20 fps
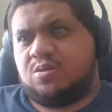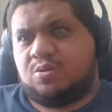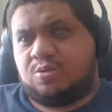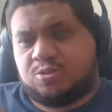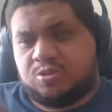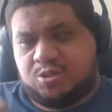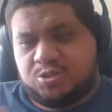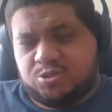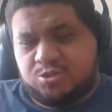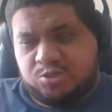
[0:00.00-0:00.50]

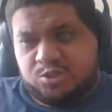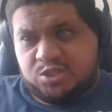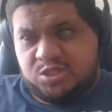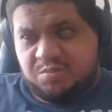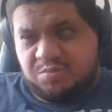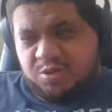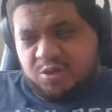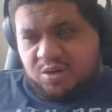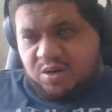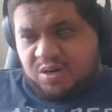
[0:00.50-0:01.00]
There's also a
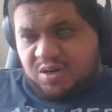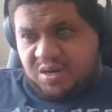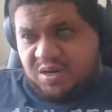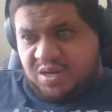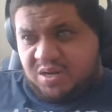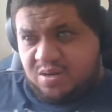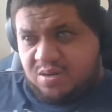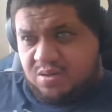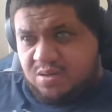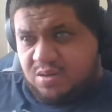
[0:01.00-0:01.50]
SIM card in
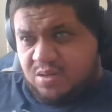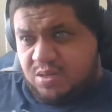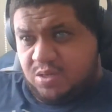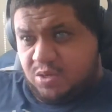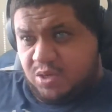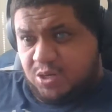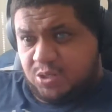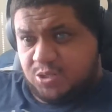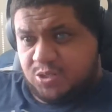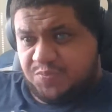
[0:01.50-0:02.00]
there.
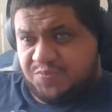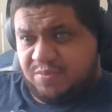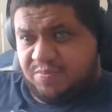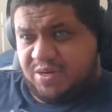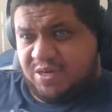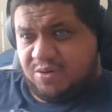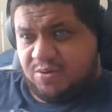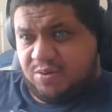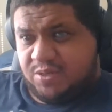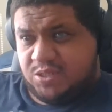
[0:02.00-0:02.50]
You can also put a
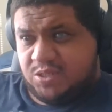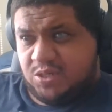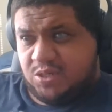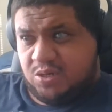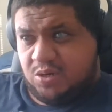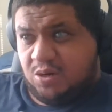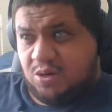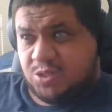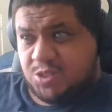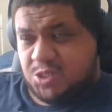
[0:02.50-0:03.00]
micro SD
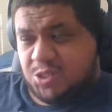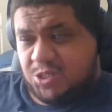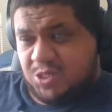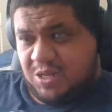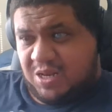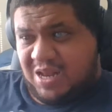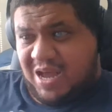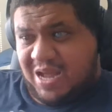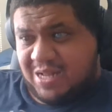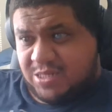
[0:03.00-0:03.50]
card
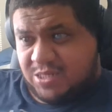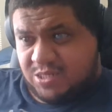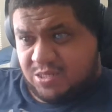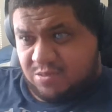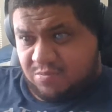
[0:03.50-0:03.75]
slot.